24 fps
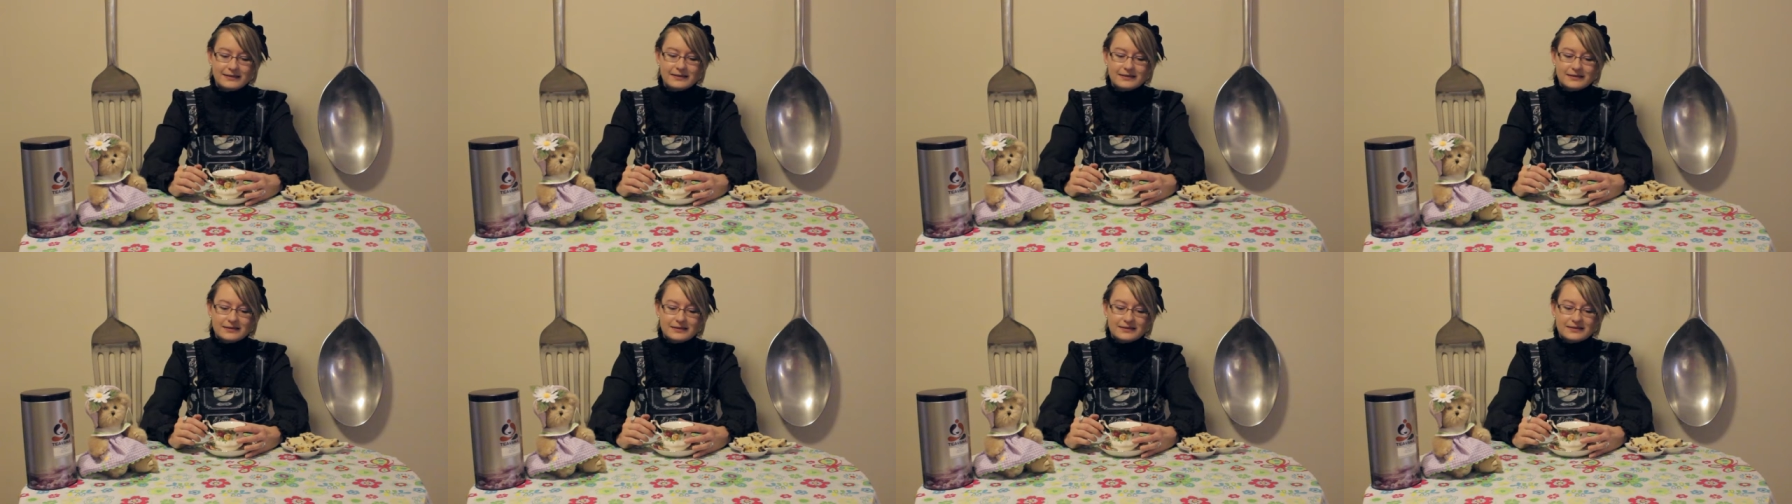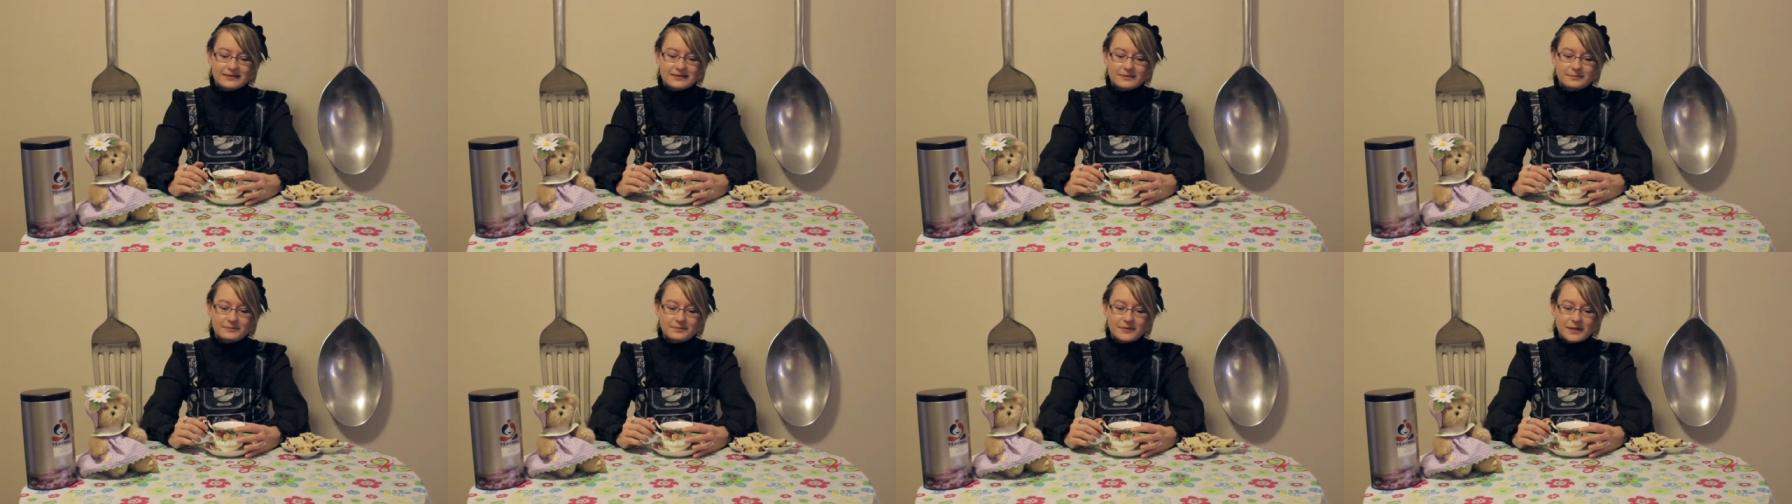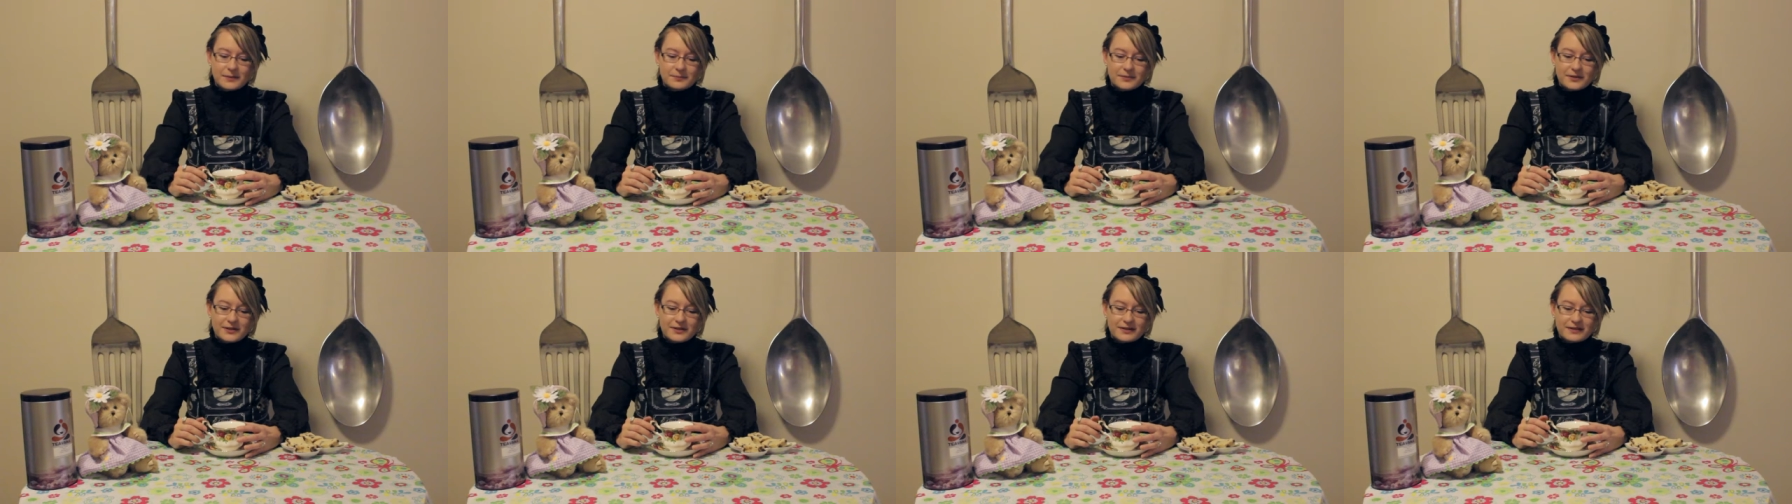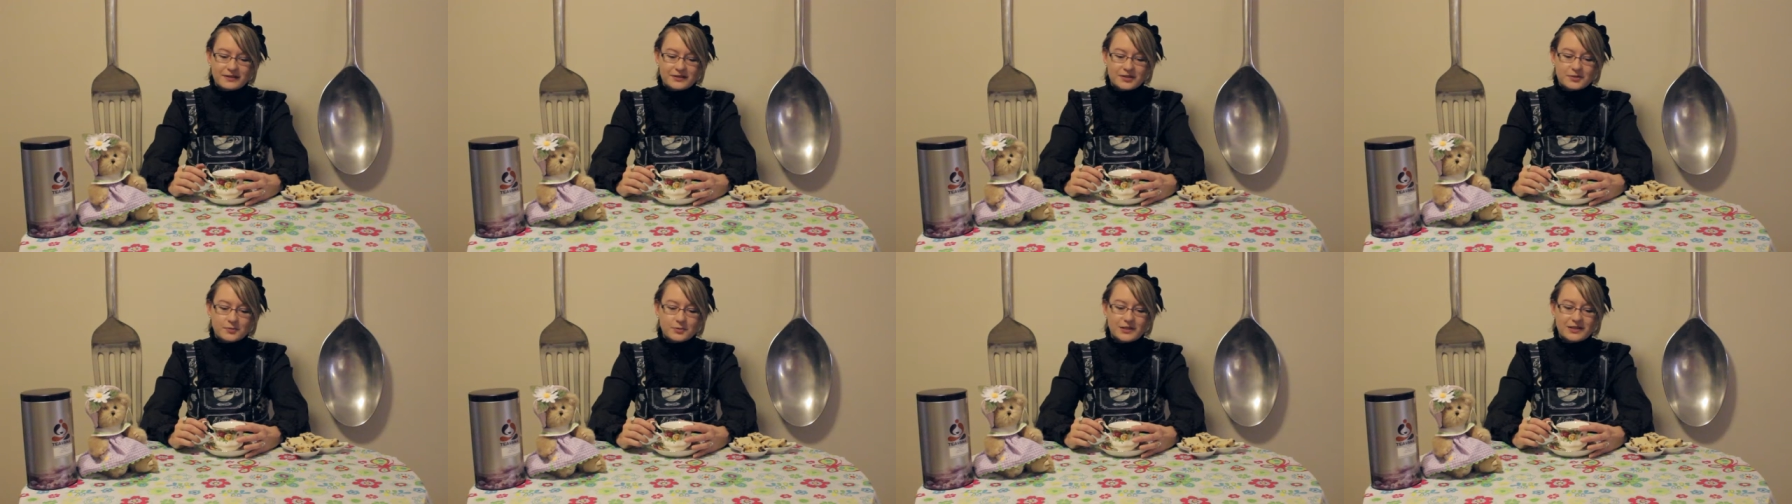It's just a bit on
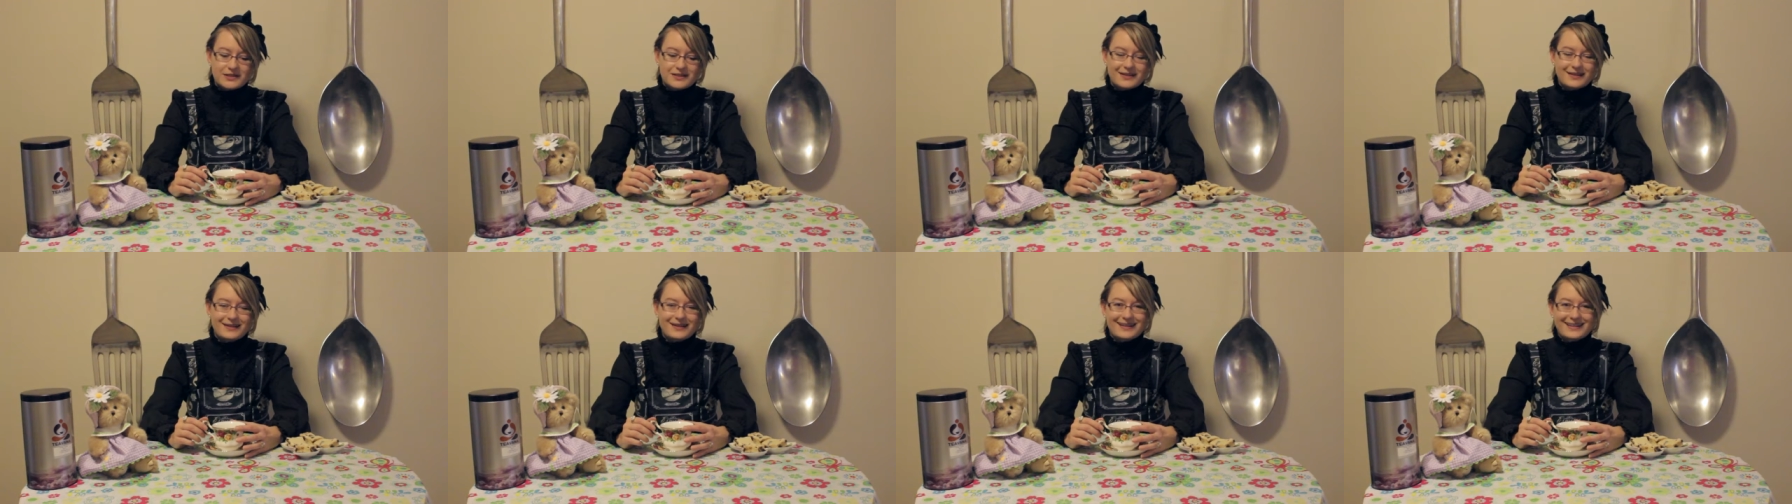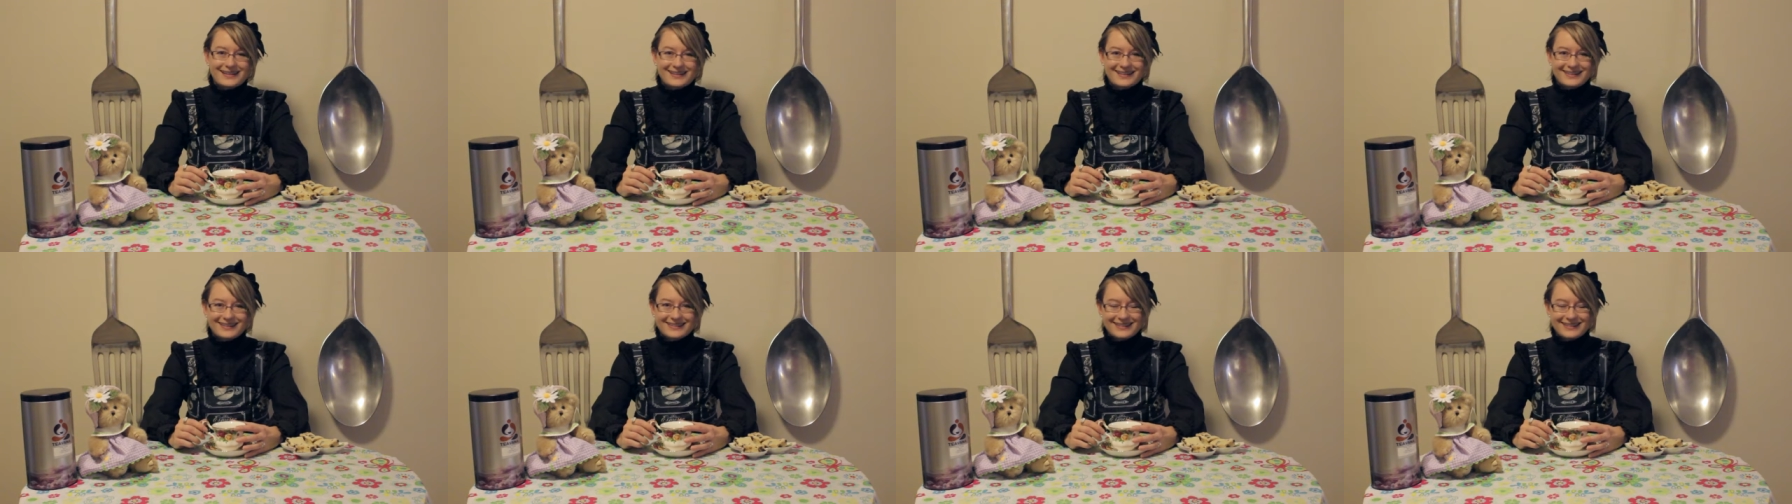the sweet side.